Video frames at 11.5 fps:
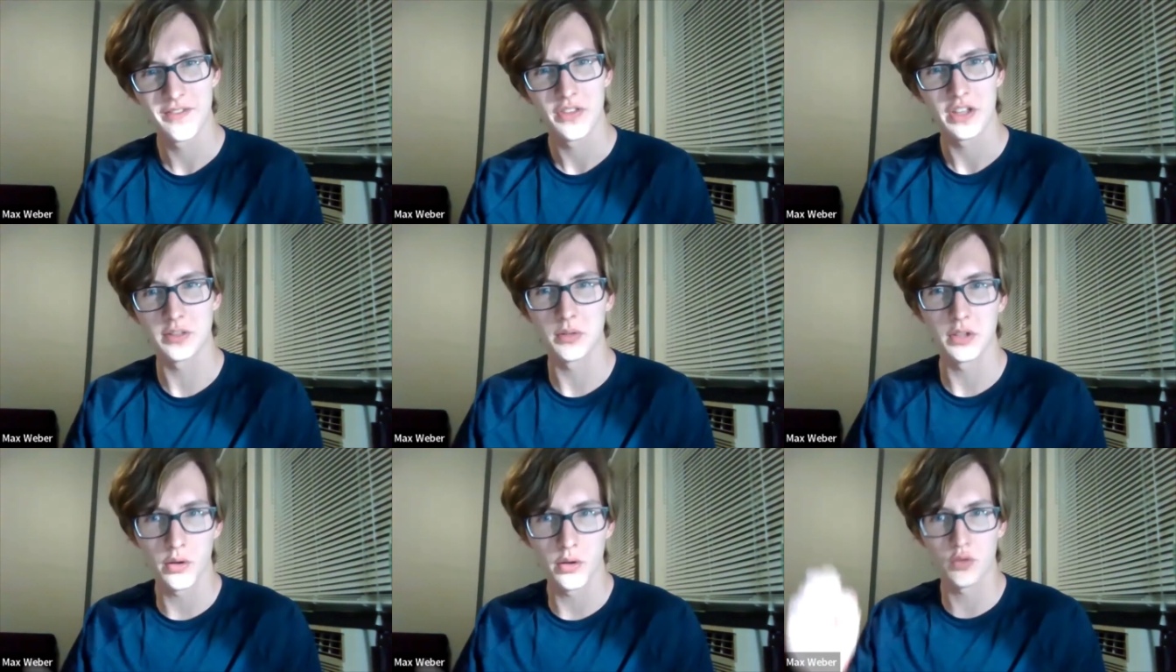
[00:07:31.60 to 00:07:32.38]
There's
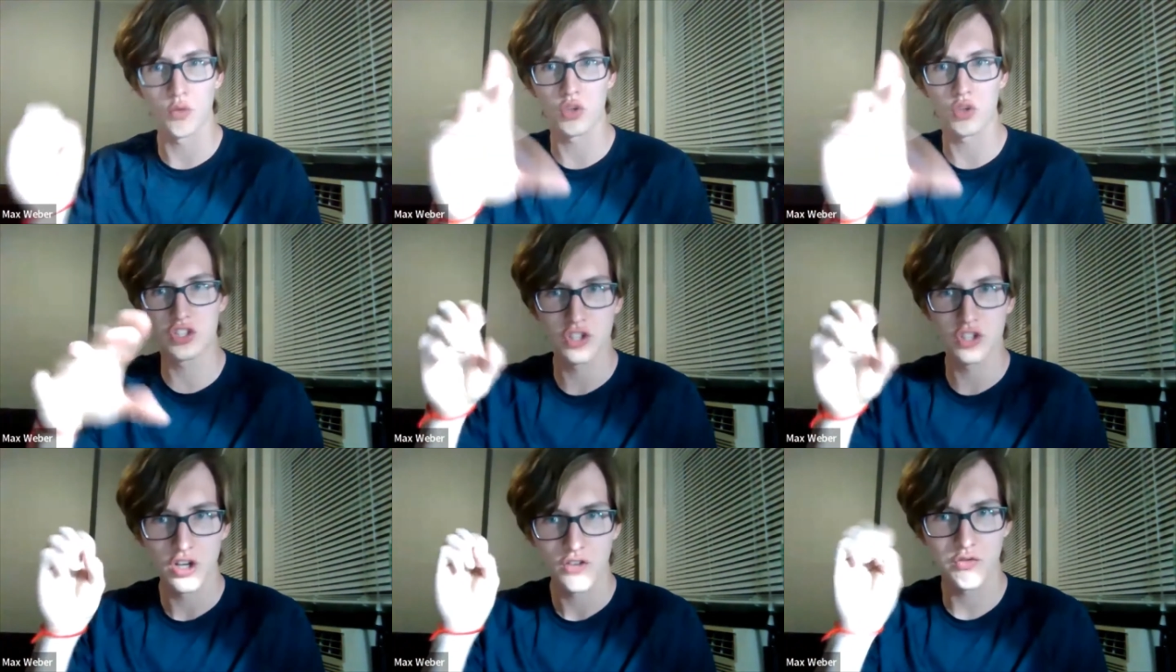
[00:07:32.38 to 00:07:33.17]
something going whoosh,
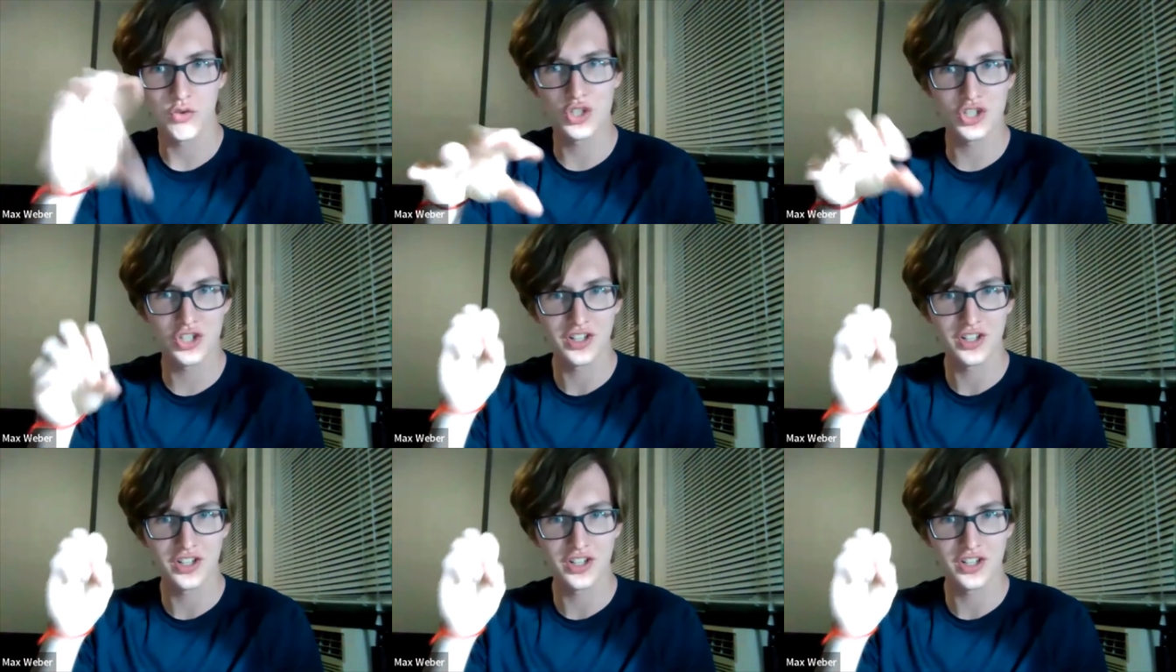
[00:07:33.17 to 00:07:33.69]
whoosh.